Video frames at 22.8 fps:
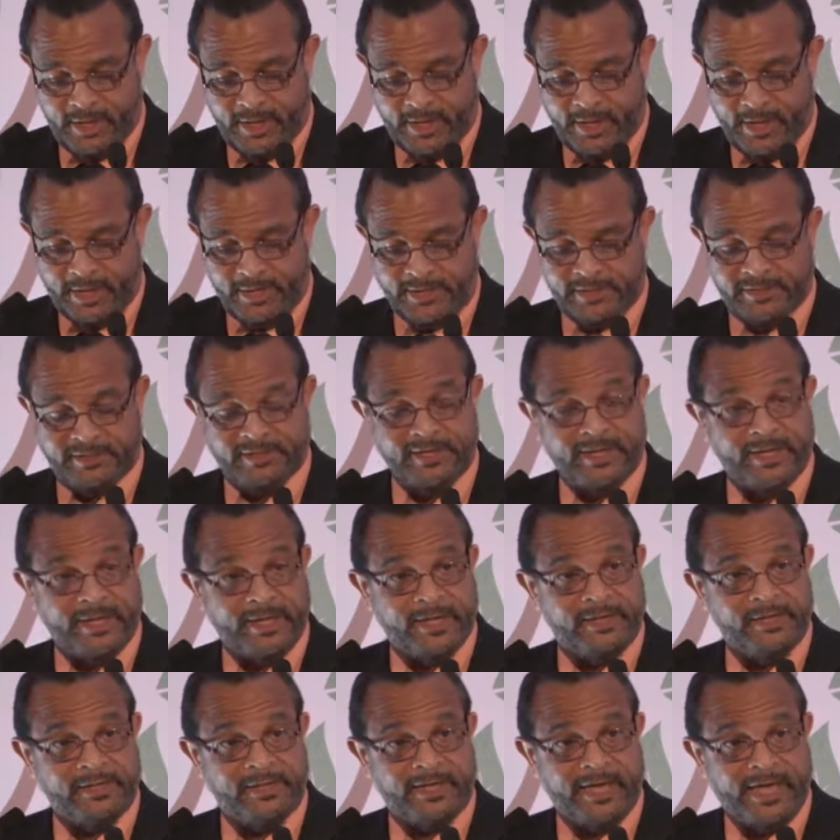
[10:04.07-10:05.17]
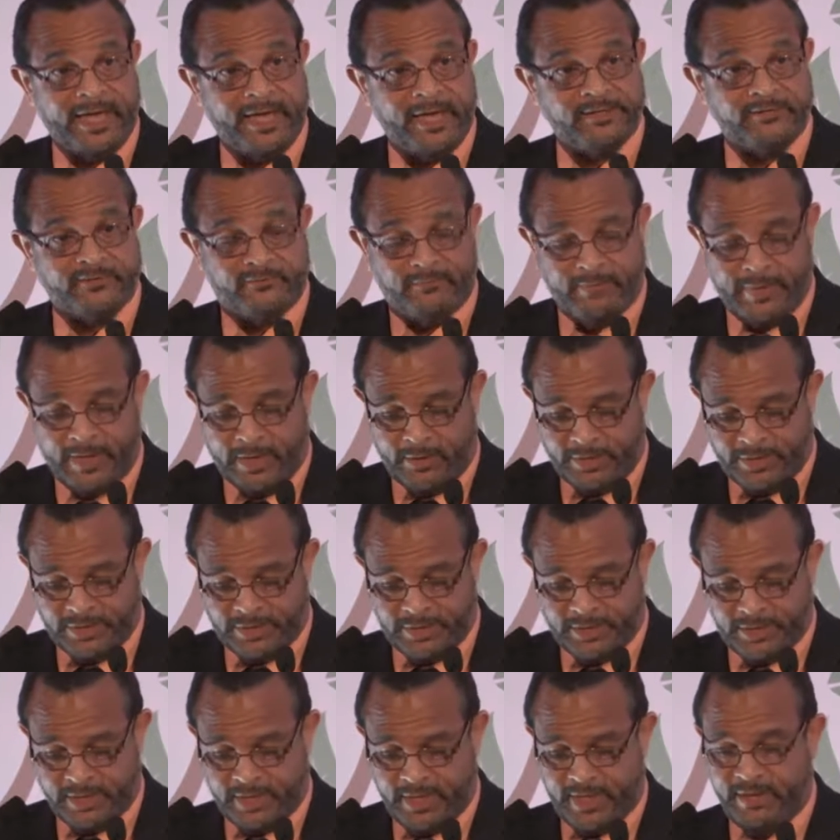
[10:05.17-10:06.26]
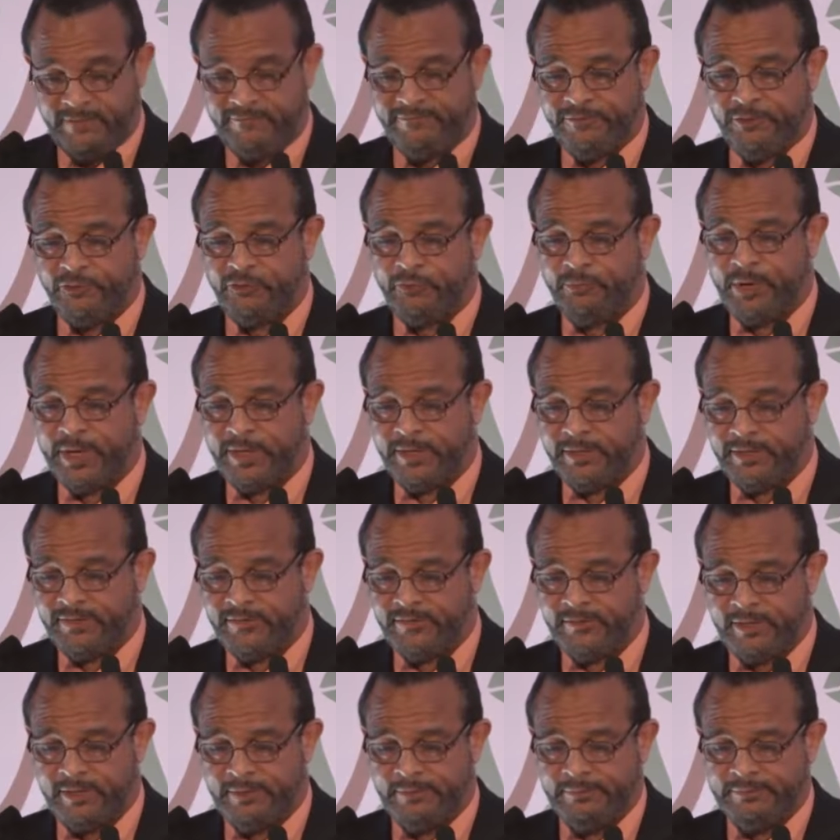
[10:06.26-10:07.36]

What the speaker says: and in delaying the age of marriage and first pregnancy.